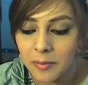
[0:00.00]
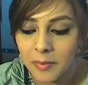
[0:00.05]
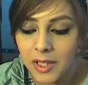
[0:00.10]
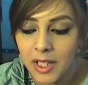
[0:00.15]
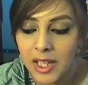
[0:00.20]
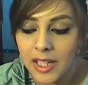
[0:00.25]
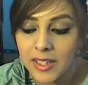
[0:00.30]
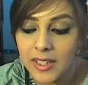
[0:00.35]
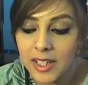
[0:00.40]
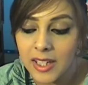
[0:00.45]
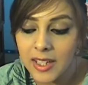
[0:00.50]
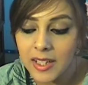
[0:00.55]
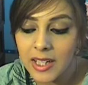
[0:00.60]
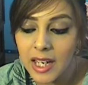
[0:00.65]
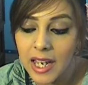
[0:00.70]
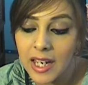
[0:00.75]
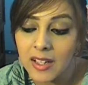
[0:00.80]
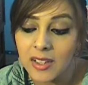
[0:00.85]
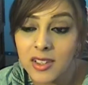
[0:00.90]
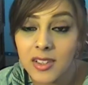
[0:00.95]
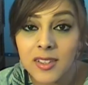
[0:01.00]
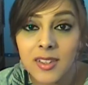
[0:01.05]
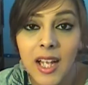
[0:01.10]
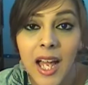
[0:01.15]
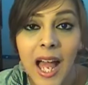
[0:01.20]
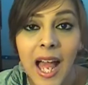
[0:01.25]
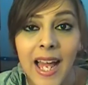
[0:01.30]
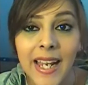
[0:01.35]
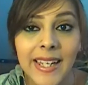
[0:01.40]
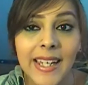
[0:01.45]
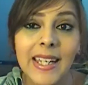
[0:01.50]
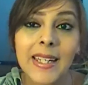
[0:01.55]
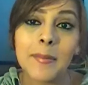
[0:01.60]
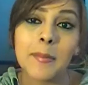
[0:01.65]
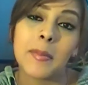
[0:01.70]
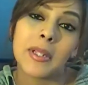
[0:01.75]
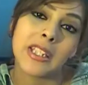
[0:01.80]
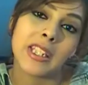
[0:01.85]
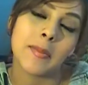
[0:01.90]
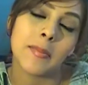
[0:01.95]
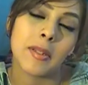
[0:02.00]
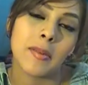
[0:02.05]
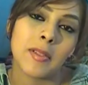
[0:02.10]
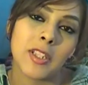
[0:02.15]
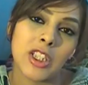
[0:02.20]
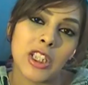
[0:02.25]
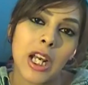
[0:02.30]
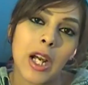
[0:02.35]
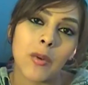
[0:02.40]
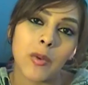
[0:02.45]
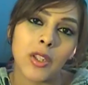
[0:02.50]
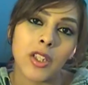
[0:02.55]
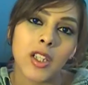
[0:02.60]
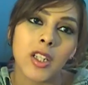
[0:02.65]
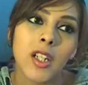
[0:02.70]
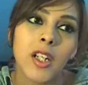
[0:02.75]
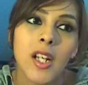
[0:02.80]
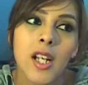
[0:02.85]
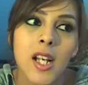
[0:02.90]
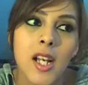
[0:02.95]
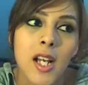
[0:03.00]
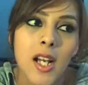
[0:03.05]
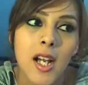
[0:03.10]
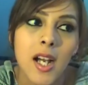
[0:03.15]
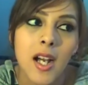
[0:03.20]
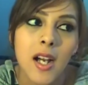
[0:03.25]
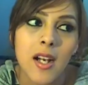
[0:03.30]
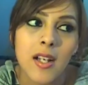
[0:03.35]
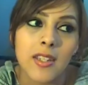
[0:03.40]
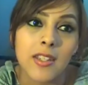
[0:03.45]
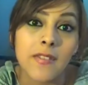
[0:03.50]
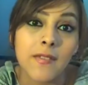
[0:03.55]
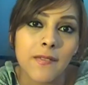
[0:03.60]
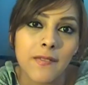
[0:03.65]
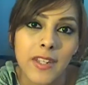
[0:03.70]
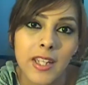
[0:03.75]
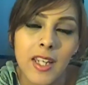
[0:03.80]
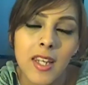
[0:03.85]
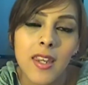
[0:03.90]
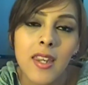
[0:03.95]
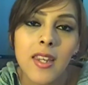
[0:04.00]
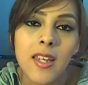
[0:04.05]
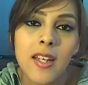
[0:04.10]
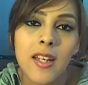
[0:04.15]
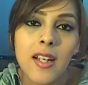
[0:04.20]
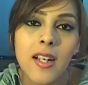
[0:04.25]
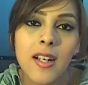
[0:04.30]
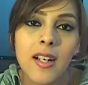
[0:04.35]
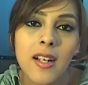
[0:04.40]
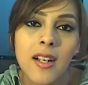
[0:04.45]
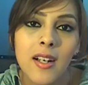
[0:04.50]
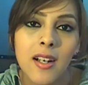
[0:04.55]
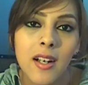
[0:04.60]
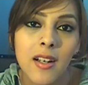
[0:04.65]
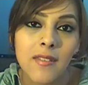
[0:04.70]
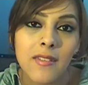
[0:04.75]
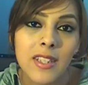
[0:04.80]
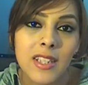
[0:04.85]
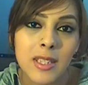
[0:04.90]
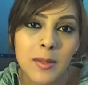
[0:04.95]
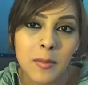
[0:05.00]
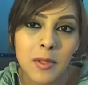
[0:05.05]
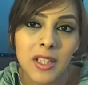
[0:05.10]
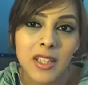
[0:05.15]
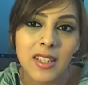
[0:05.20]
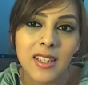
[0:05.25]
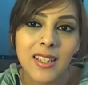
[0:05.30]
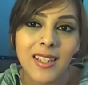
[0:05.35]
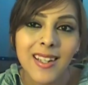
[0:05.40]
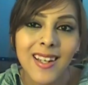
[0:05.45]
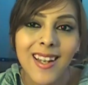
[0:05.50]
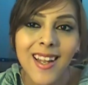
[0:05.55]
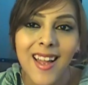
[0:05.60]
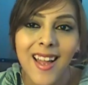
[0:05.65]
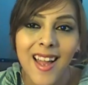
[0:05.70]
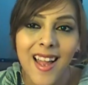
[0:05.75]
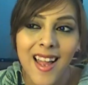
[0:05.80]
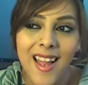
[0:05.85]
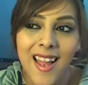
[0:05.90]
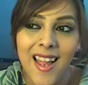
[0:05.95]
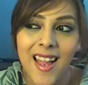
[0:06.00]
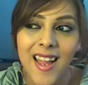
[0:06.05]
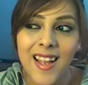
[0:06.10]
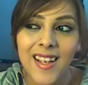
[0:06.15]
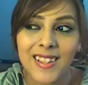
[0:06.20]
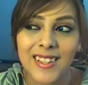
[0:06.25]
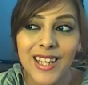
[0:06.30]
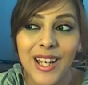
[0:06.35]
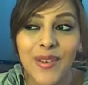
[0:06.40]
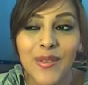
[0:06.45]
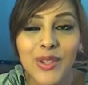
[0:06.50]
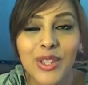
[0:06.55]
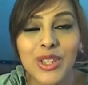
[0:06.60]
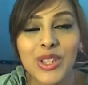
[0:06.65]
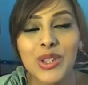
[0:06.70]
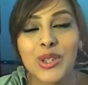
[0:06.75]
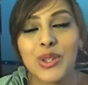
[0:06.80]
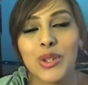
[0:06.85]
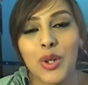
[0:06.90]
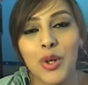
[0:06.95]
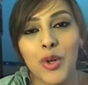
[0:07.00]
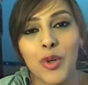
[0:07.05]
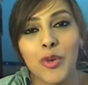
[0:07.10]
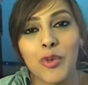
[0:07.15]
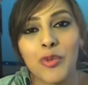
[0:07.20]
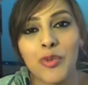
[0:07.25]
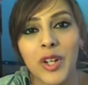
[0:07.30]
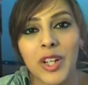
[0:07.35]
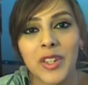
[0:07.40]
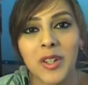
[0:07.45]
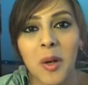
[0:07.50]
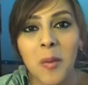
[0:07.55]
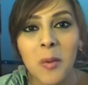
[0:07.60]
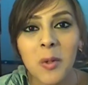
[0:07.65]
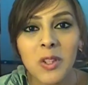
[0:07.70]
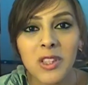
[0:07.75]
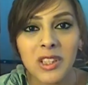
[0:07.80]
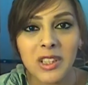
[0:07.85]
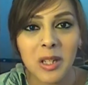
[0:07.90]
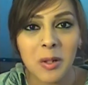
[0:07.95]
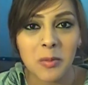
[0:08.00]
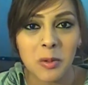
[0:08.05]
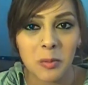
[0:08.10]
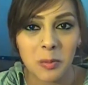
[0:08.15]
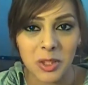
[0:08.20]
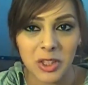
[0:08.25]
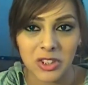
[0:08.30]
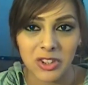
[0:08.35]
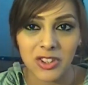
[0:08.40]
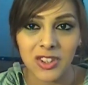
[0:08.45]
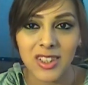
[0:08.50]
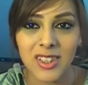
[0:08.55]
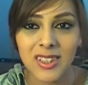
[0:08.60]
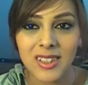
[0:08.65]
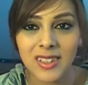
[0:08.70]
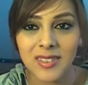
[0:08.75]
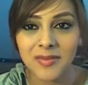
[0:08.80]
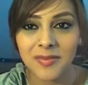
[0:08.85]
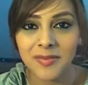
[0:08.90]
And then I also had a mini baby shower on the 5th of this month. And that was so fun. I'll post a couple pictures.